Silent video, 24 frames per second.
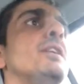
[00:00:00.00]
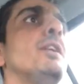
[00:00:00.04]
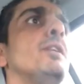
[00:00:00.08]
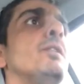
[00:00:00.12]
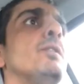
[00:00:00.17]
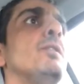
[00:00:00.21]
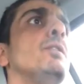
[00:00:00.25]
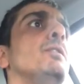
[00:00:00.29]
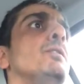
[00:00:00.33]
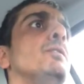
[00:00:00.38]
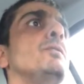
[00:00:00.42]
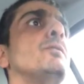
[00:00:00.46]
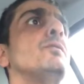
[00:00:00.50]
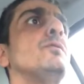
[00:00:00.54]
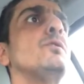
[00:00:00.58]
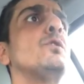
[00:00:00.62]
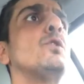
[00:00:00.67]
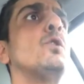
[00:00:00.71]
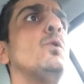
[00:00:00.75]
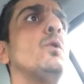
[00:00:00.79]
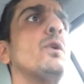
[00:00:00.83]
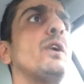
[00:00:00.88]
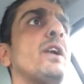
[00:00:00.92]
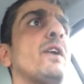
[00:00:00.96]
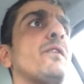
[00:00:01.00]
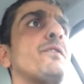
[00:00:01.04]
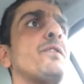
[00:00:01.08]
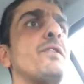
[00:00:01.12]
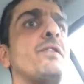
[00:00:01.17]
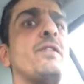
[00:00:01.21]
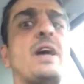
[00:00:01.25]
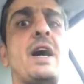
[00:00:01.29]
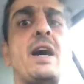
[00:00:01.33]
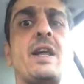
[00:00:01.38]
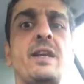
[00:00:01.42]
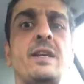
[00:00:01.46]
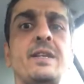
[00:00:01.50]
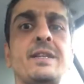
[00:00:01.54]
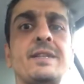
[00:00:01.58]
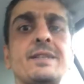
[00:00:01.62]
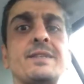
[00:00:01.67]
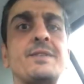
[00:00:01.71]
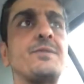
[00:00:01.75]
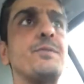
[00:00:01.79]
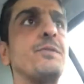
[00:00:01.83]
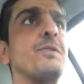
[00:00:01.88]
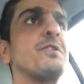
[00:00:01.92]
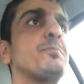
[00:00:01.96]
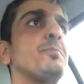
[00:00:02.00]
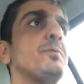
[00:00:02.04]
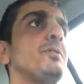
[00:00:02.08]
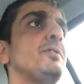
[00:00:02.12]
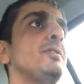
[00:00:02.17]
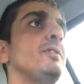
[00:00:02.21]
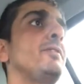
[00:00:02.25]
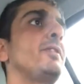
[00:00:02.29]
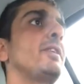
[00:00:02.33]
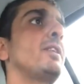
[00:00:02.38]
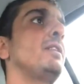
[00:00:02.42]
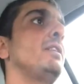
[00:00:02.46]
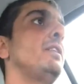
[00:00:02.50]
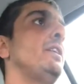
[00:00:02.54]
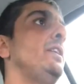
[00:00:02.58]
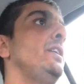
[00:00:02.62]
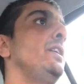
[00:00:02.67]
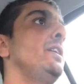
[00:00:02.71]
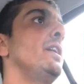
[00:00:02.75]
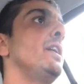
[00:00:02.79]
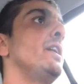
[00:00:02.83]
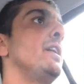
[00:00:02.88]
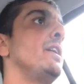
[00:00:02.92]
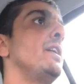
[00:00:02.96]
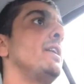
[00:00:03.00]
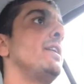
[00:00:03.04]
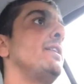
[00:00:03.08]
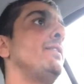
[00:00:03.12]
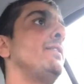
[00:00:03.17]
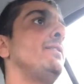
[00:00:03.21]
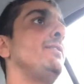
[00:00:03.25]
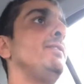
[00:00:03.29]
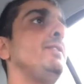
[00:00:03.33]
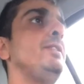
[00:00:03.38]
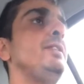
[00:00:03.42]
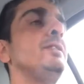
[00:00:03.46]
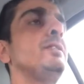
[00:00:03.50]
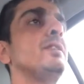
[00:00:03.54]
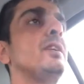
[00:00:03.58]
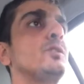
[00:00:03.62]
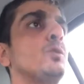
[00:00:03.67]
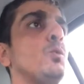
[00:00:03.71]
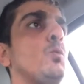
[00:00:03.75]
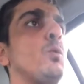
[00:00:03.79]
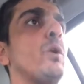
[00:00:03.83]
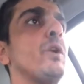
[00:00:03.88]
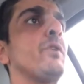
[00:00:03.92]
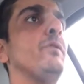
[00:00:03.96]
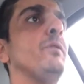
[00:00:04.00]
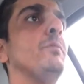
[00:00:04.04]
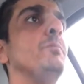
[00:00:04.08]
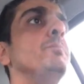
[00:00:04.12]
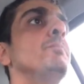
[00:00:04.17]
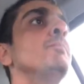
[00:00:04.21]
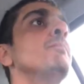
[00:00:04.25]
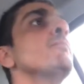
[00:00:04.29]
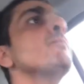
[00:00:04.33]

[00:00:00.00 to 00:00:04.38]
that are going after that industry specifically, and these guys are one of them.